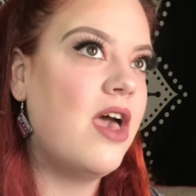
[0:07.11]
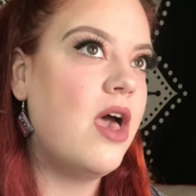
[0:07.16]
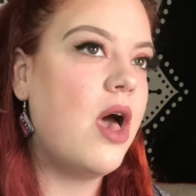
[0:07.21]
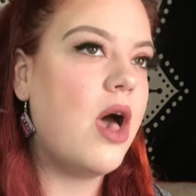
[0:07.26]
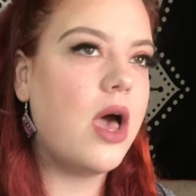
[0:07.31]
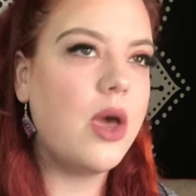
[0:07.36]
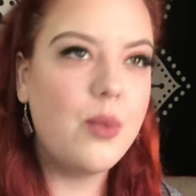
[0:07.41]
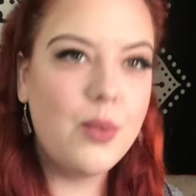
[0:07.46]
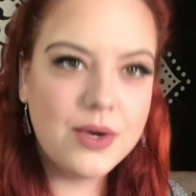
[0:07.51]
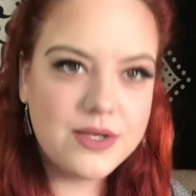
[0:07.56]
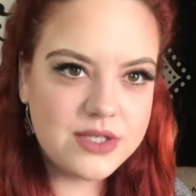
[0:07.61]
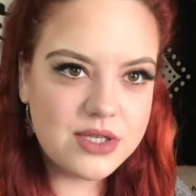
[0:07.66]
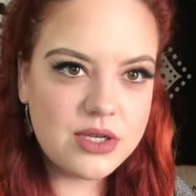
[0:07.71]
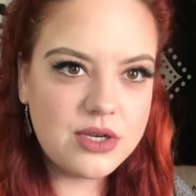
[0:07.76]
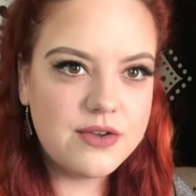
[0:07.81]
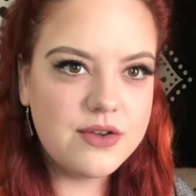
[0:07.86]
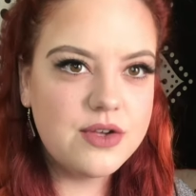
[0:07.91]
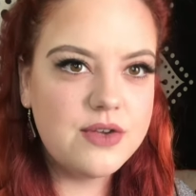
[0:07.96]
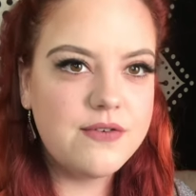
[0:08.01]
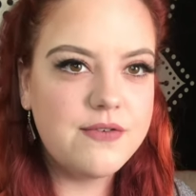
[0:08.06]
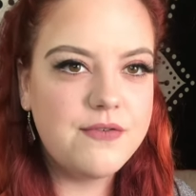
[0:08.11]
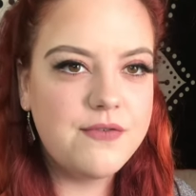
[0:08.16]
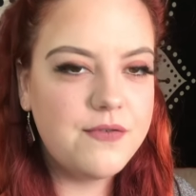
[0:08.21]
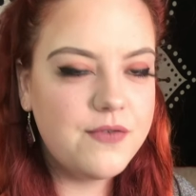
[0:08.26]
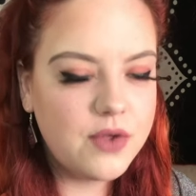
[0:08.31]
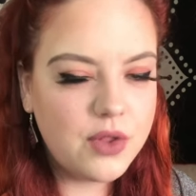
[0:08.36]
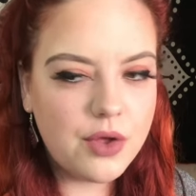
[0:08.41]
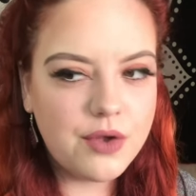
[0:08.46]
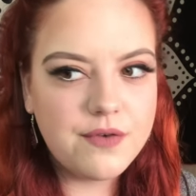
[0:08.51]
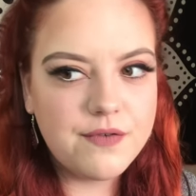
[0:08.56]
I was going to
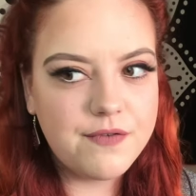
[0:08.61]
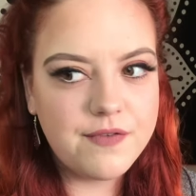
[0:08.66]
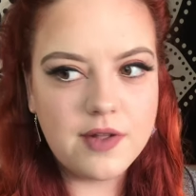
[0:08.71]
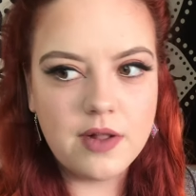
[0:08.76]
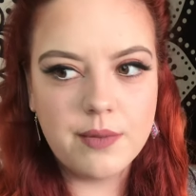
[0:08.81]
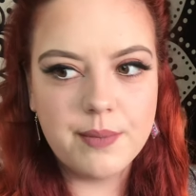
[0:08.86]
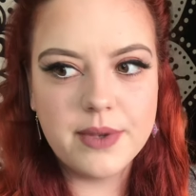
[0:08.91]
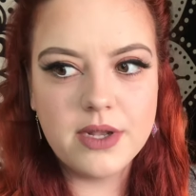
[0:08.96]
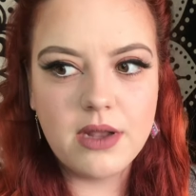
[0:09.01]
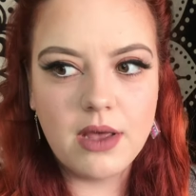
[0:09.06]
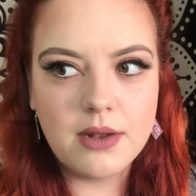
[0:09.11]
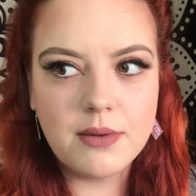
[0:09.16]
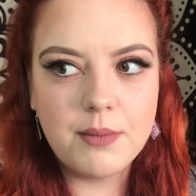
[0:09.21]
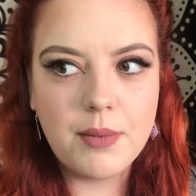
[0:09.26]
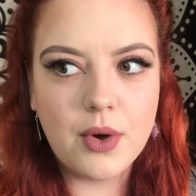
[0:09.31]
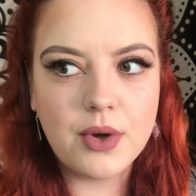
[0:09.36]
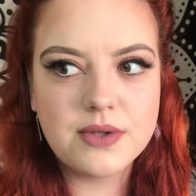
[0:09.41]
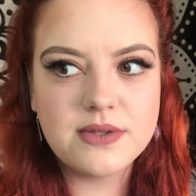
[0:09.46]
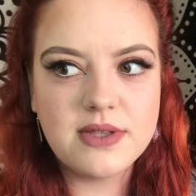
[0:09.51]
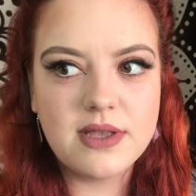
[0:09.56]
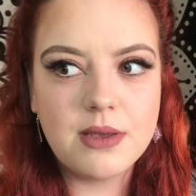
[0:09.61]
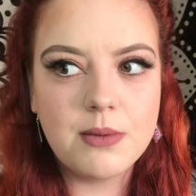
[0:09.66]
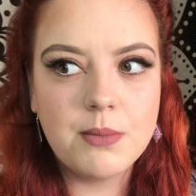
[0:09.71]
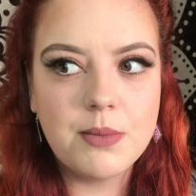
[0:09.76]
full on film an unboxing,